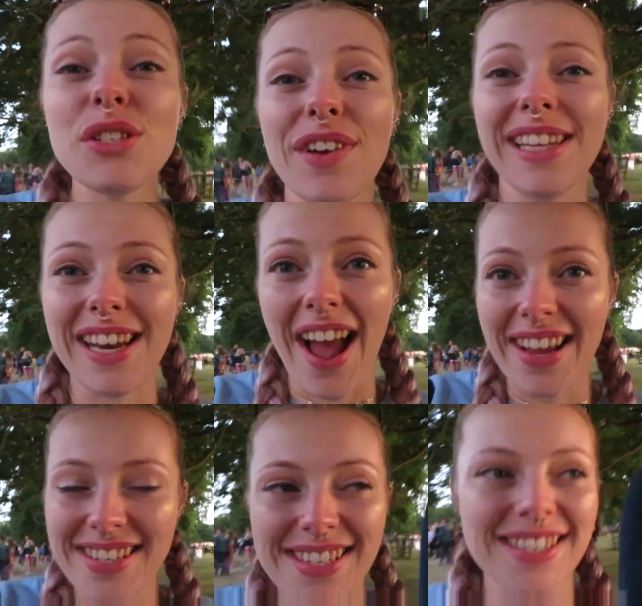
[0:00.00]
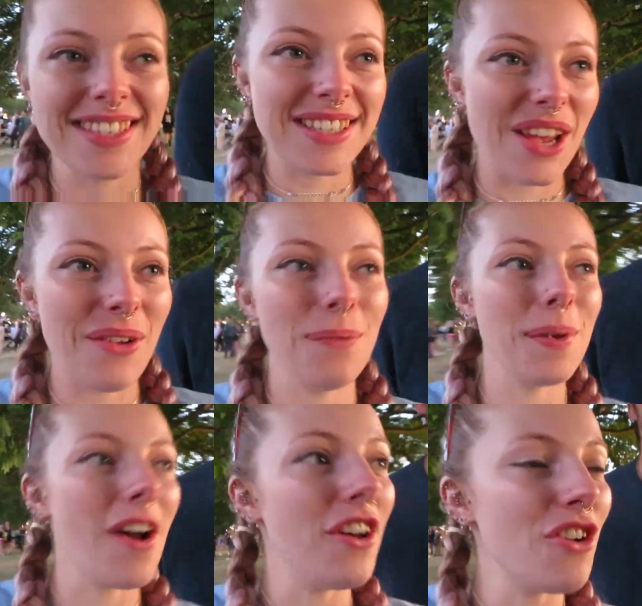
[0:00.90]
is really nice, so
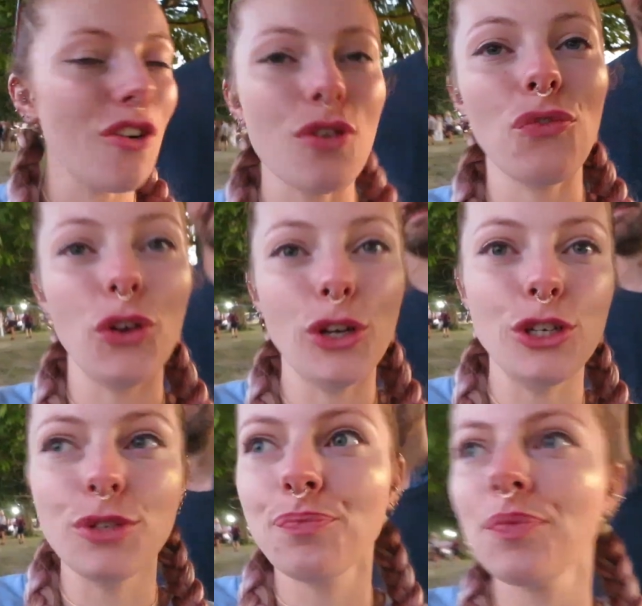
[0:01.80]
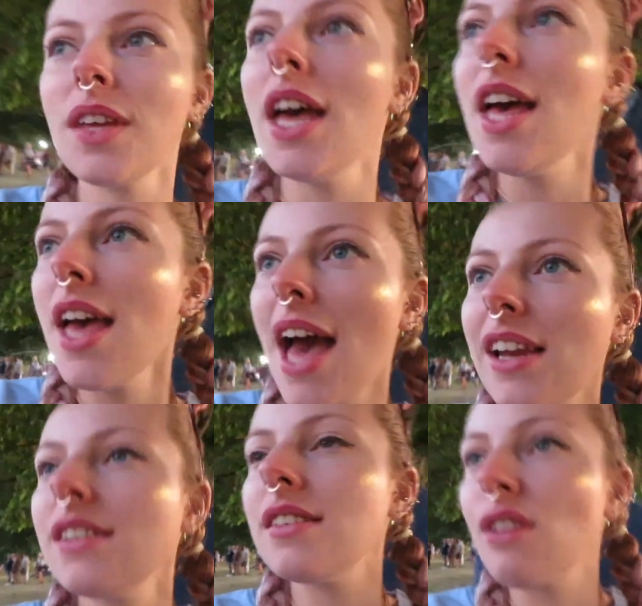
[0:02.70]
we can't knock the food.
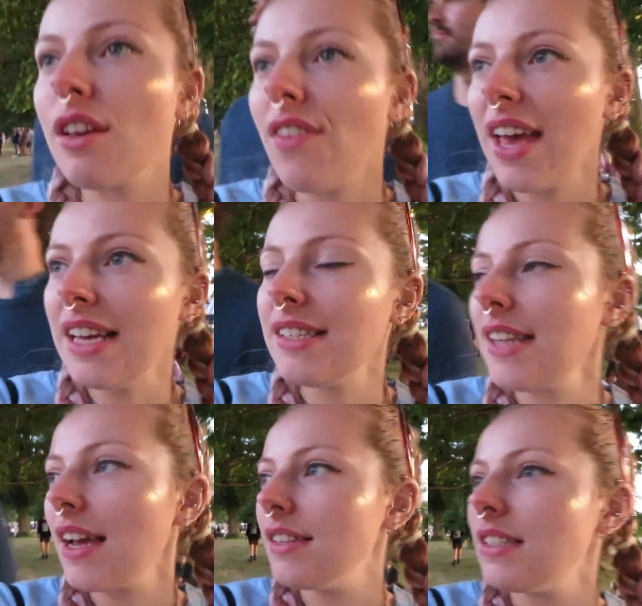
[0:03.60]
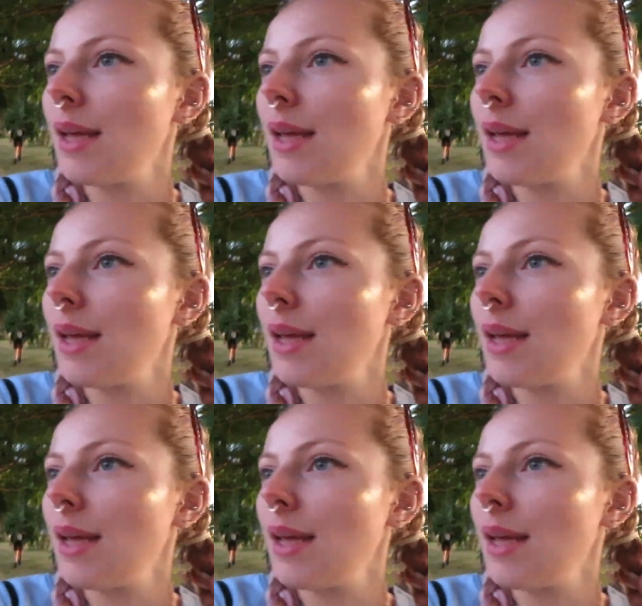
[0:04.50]
Alex is looking for his second